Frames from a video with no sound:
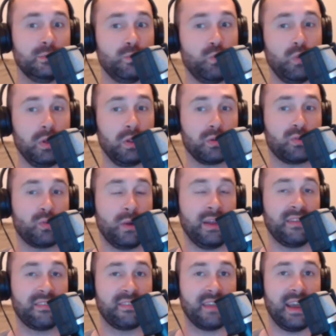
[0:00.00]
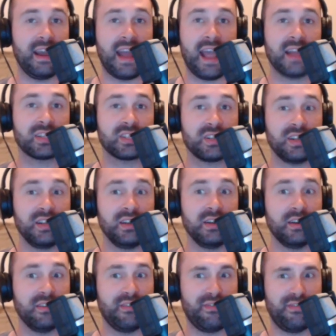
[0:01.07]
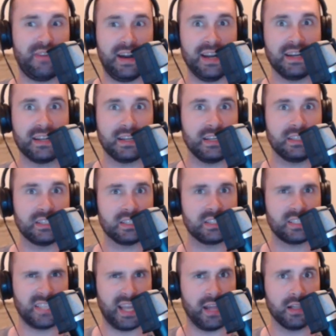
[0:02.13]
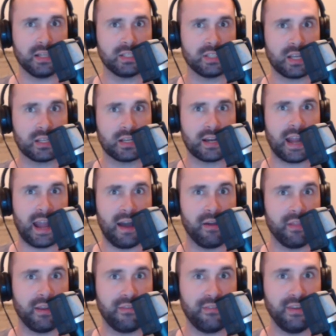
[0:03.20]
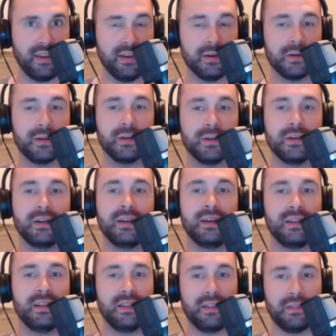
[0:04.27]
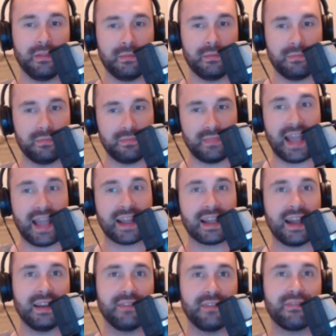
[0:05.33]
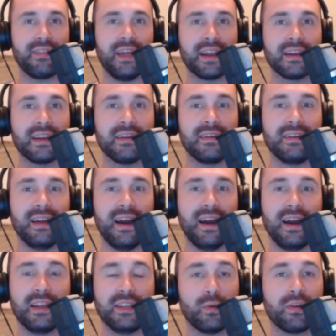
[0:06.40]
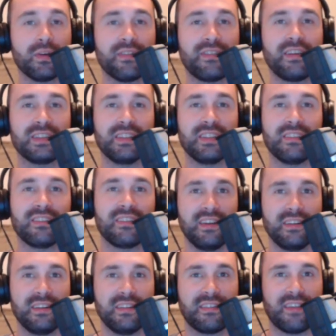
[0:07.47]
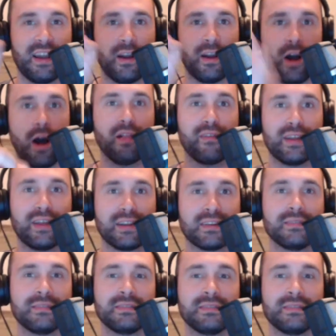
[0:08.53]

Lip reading: Will Chris and Ashley finally just tell each other how they feel? That kind of thing. Your decisions decide all of it.